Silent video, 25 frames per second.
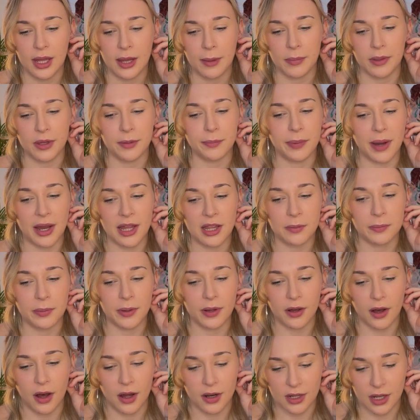But the By the
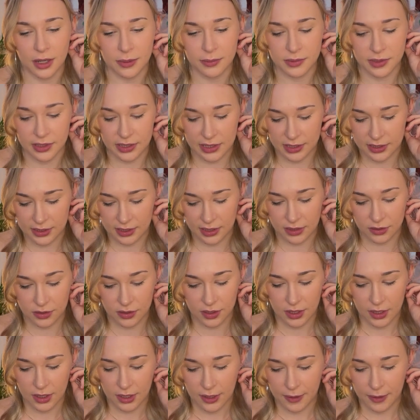Book card comes in and says,
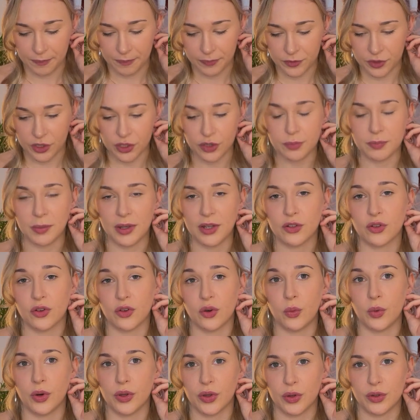just make
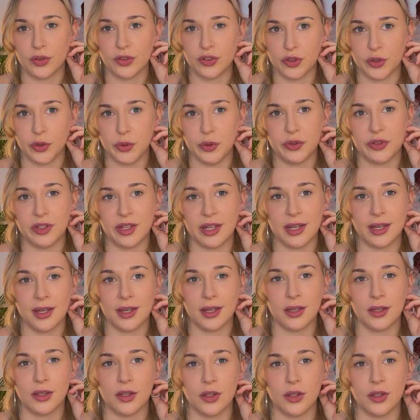sure what you're choosing,